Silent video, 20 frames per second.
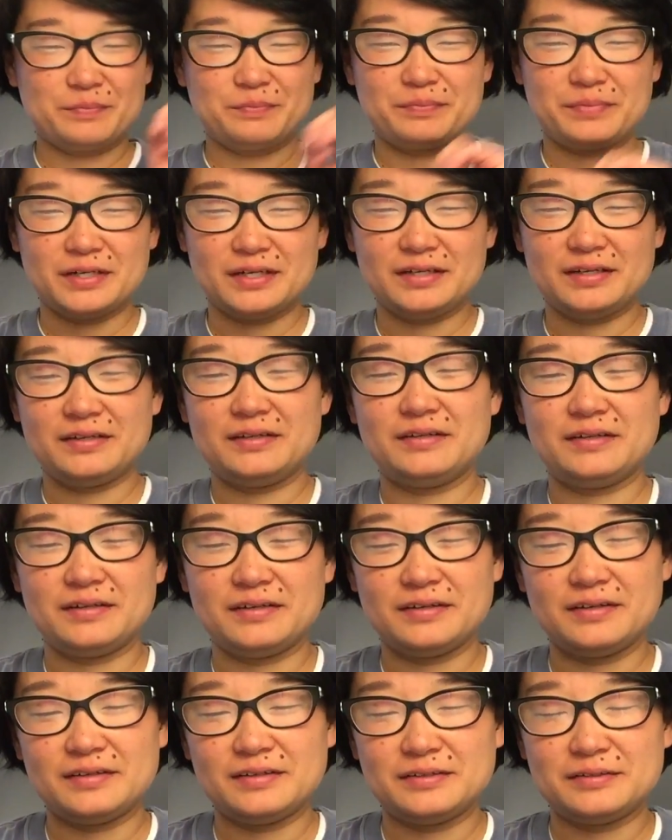but
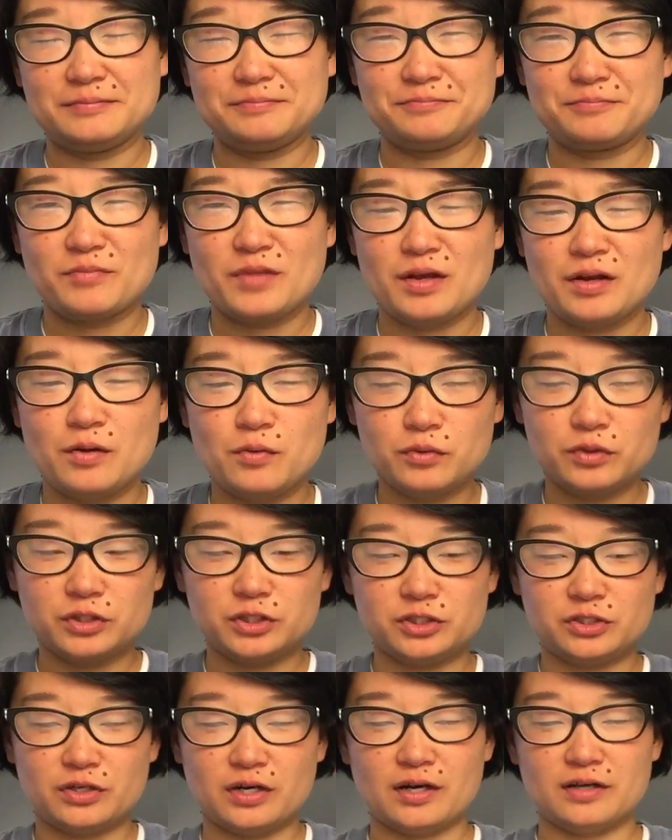I'm not really
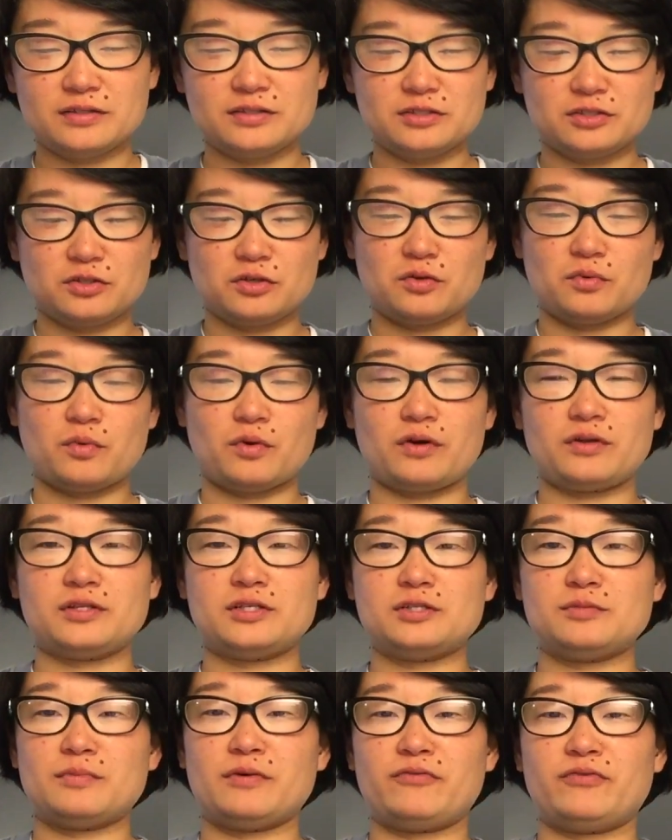sure how this is going to work. This
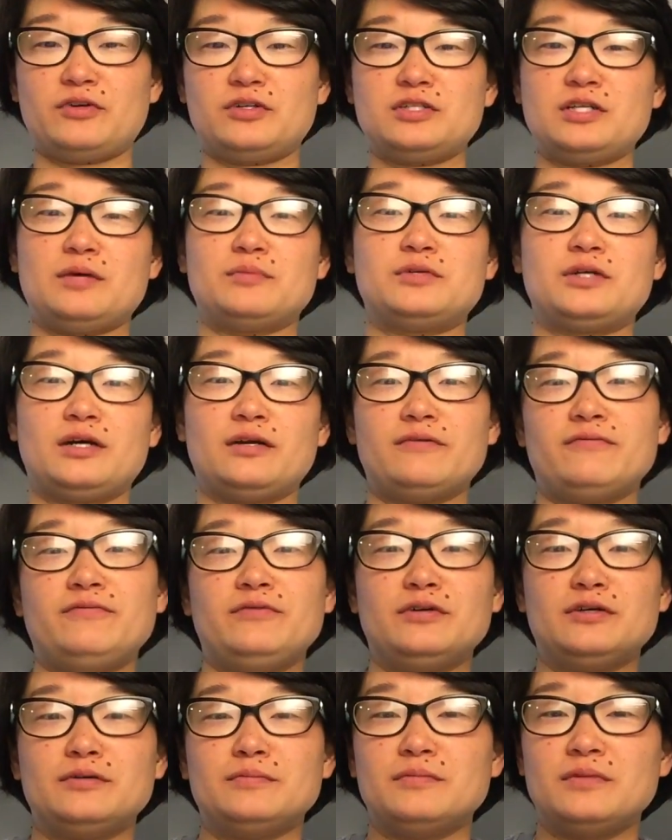is my first time trying to
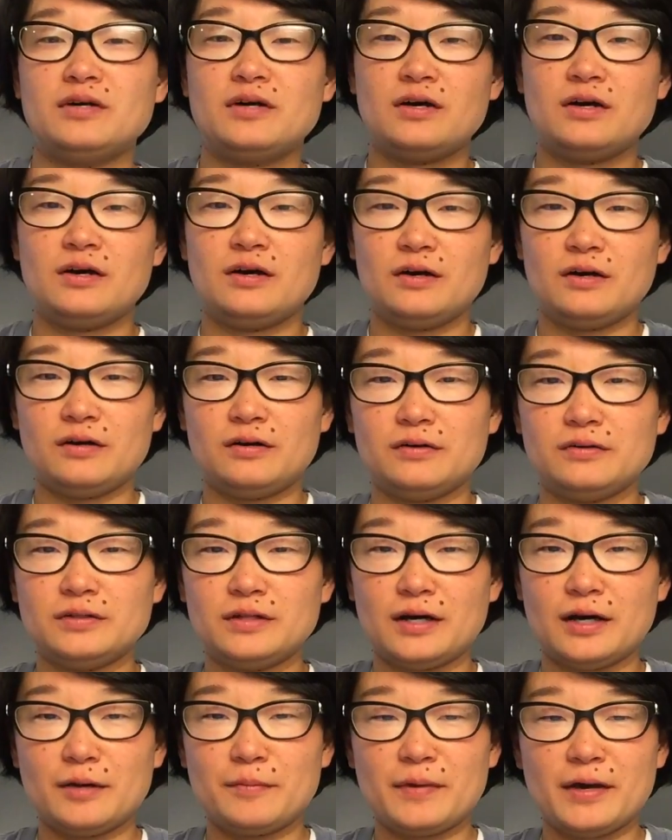film on the
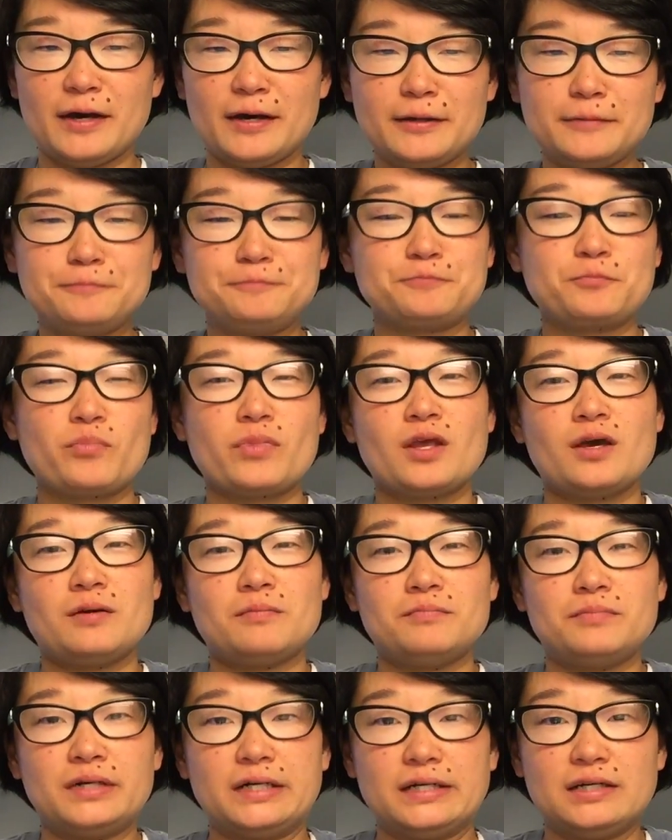iPad,
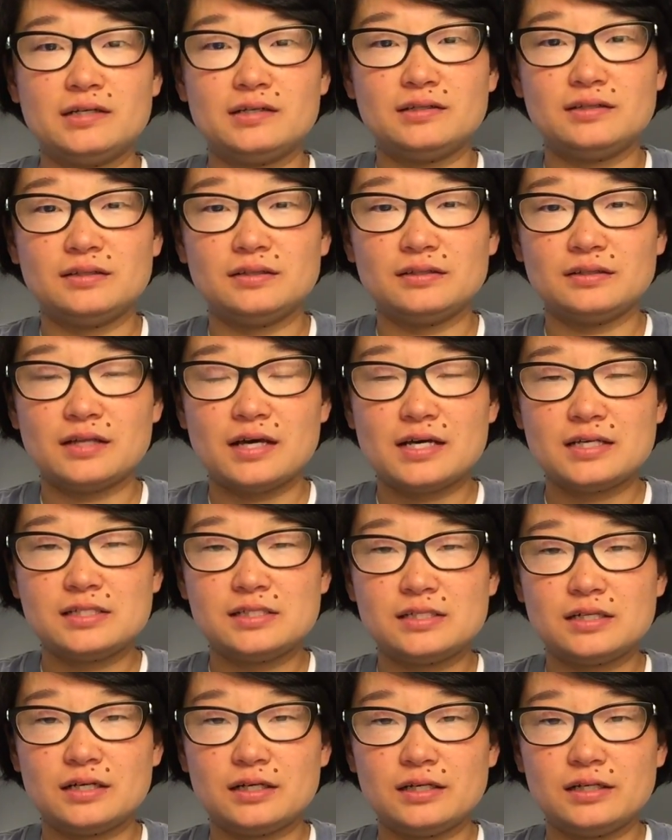but last
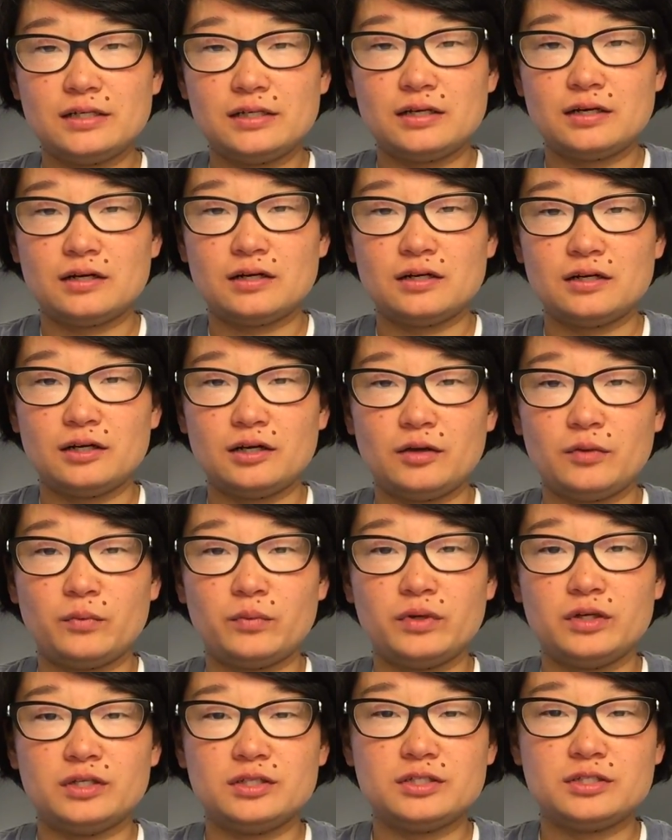night I
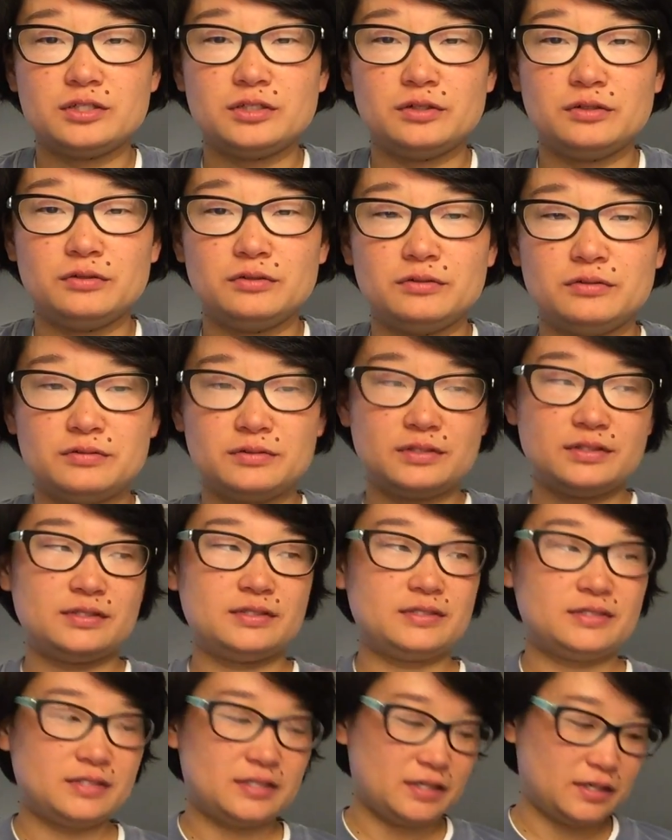went to
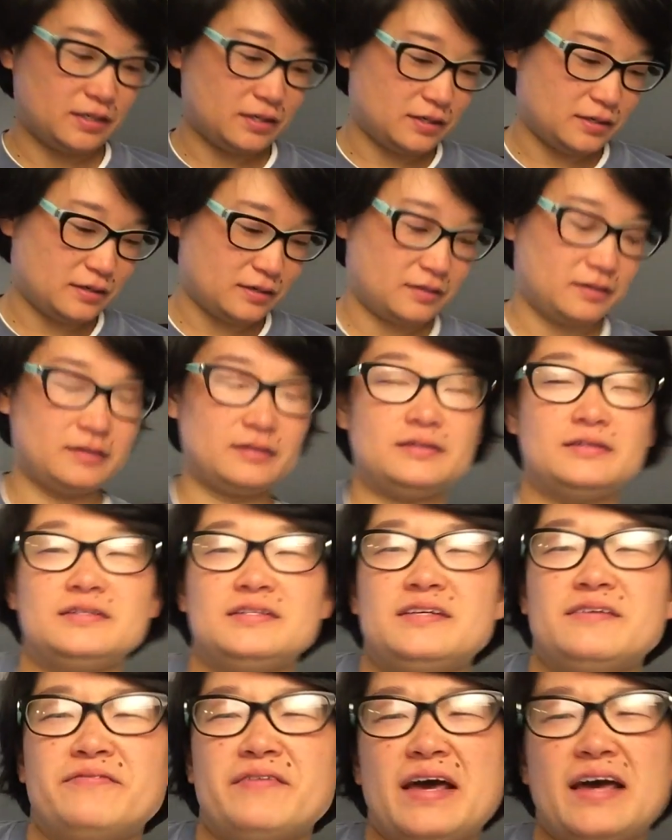
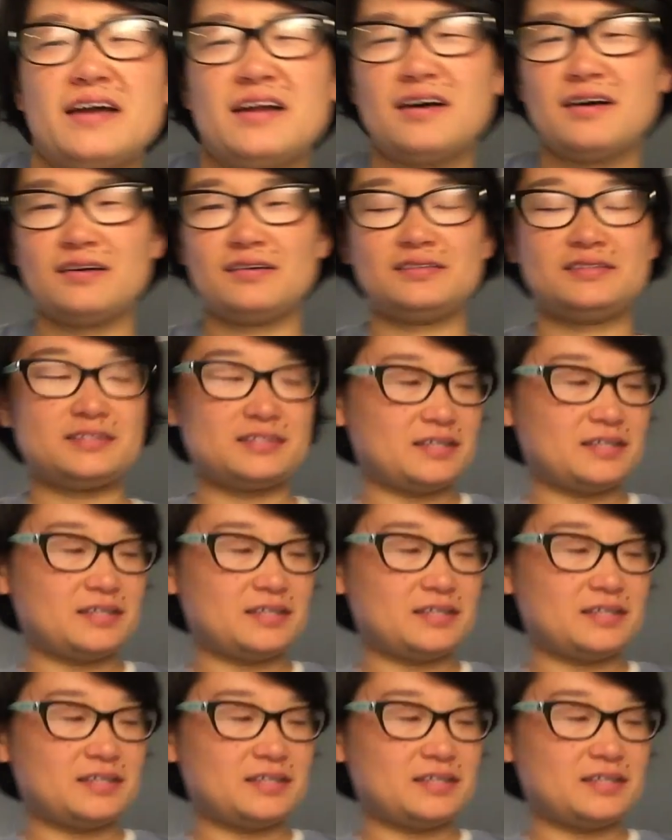Teavana,